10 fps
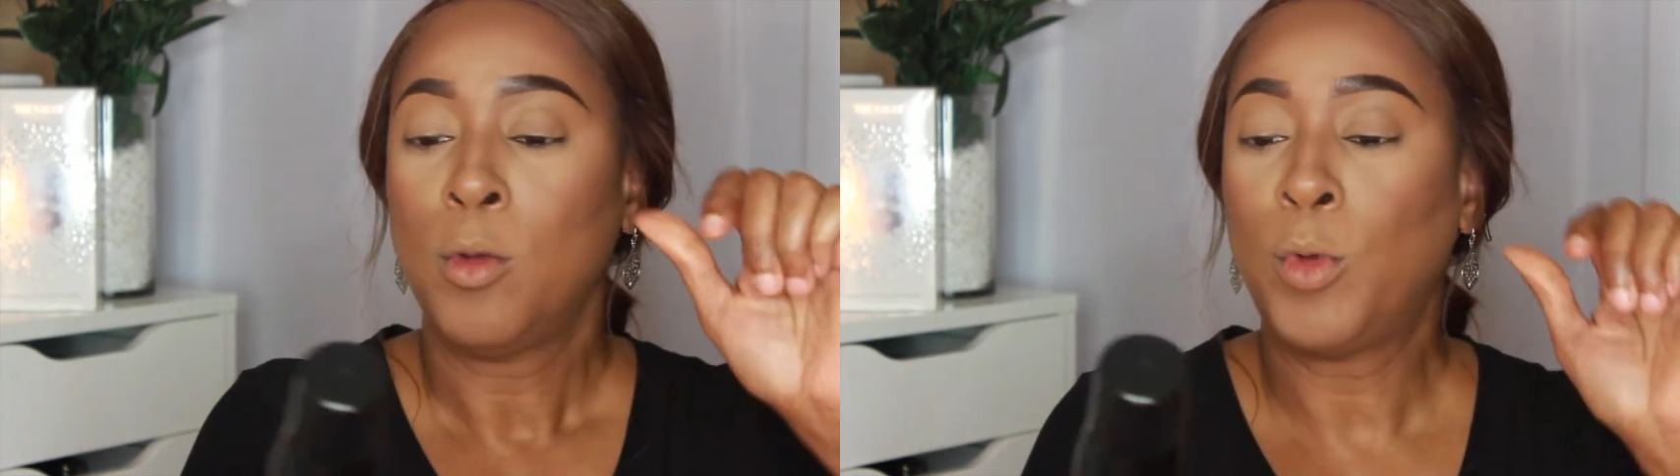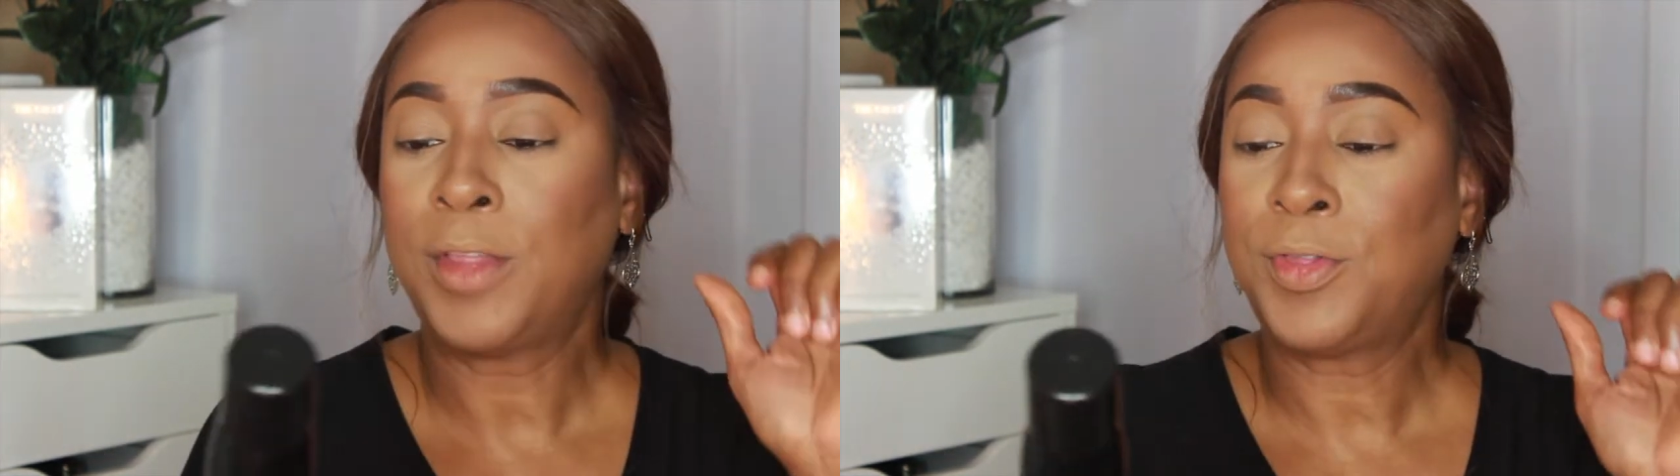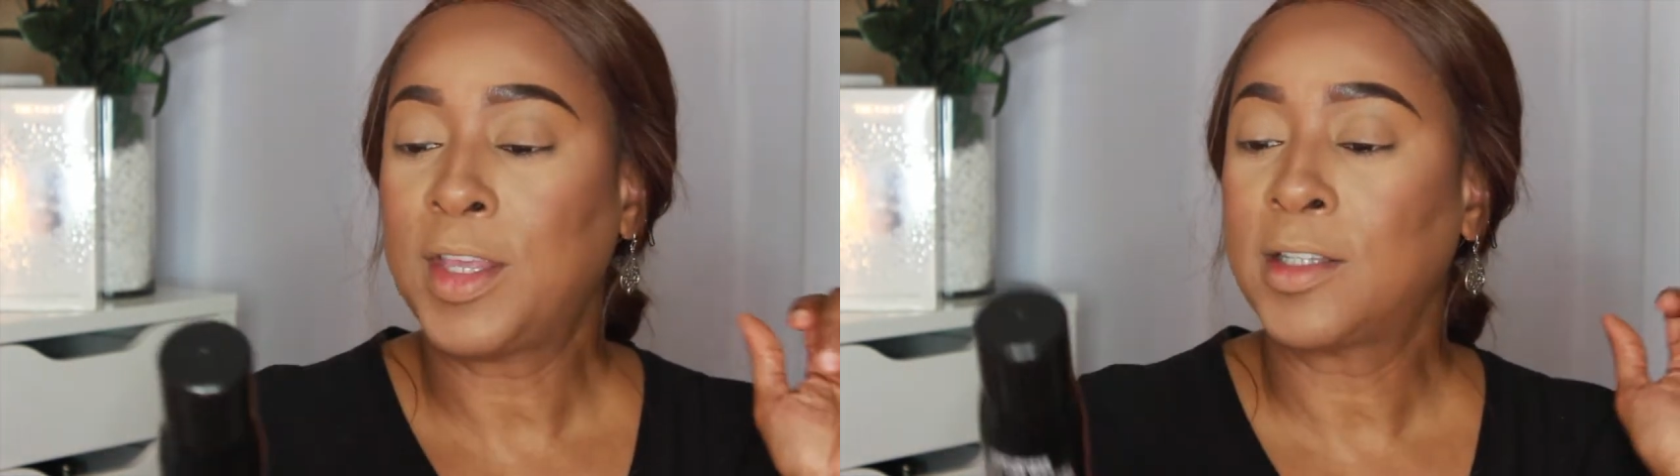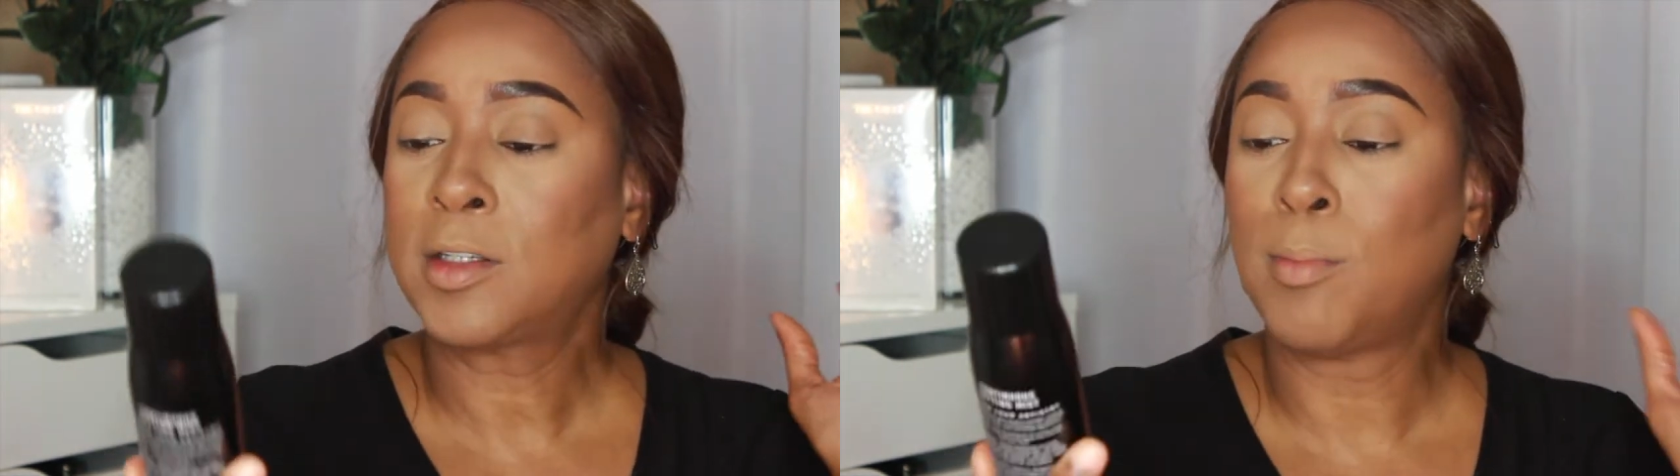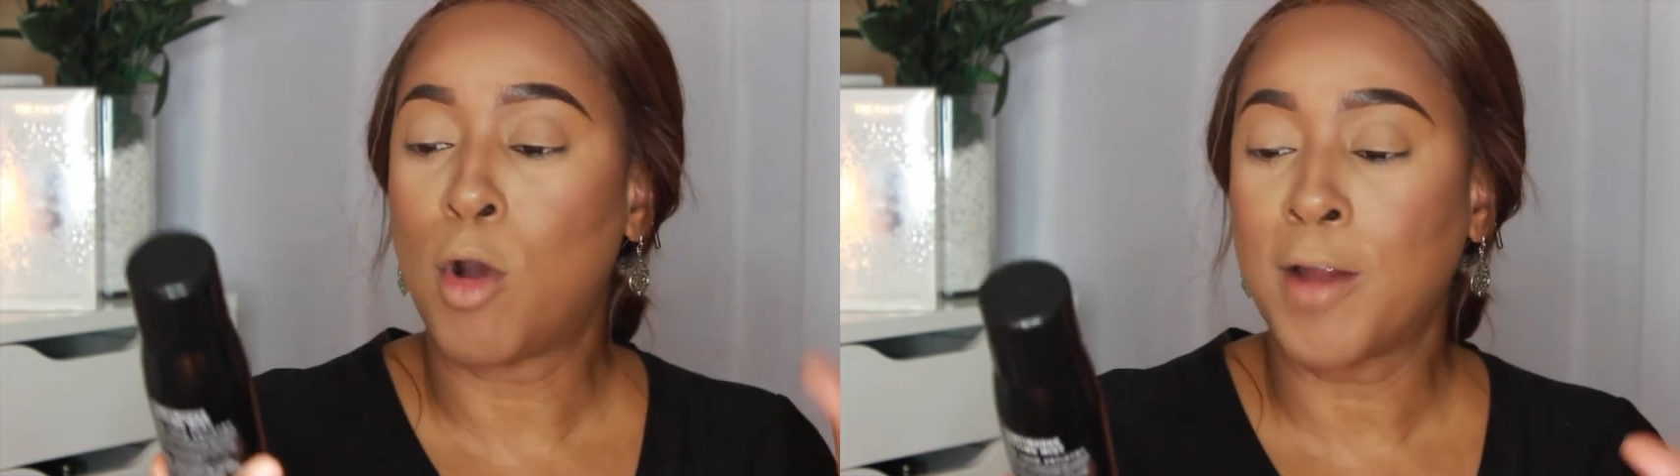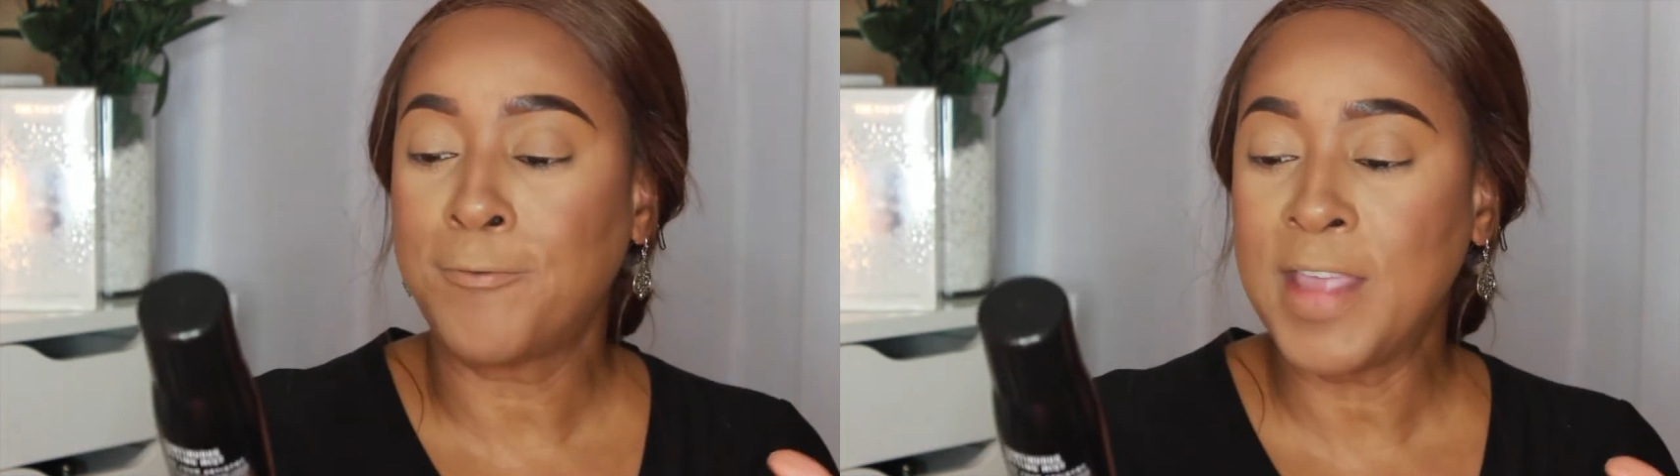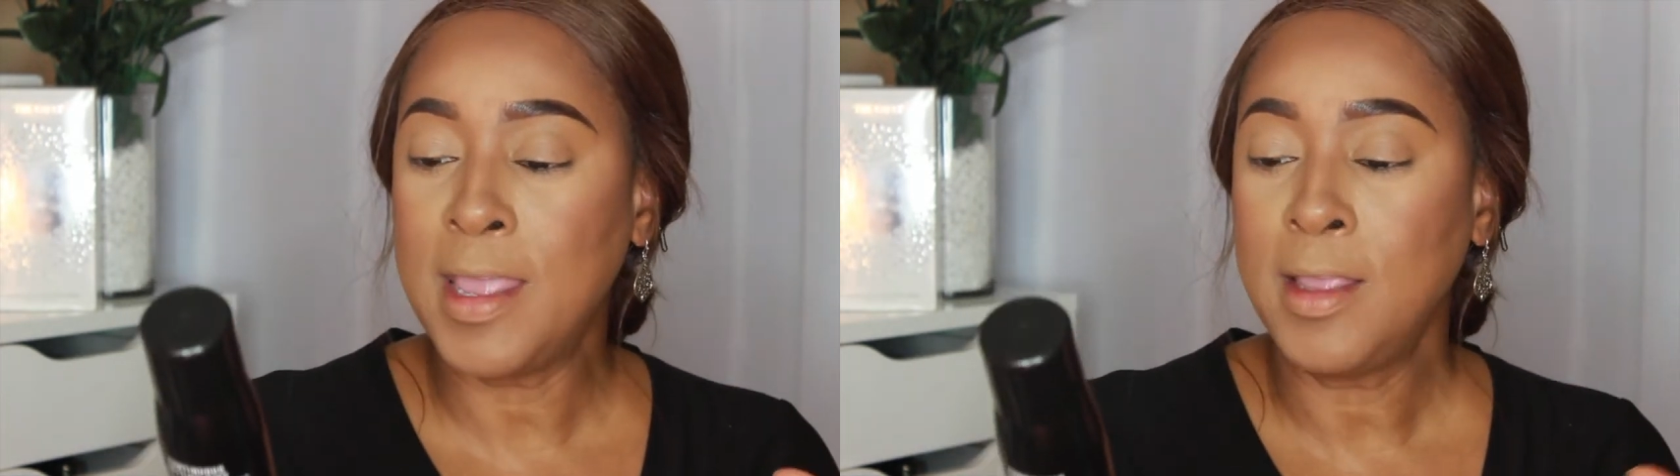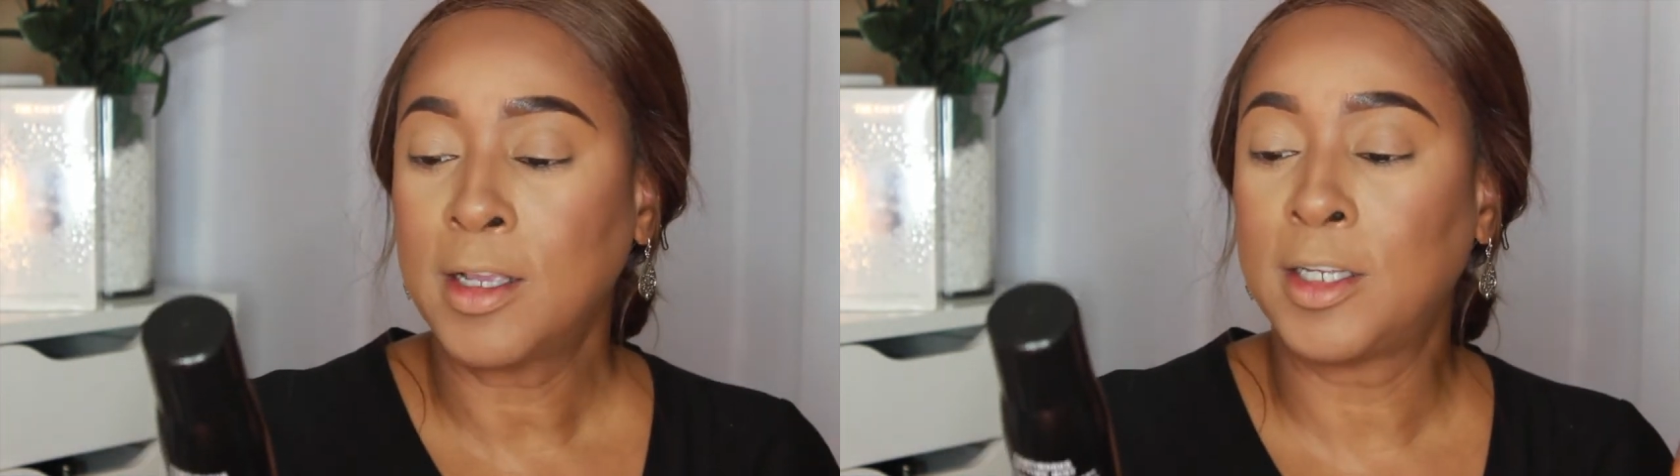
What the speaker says: with this Morphe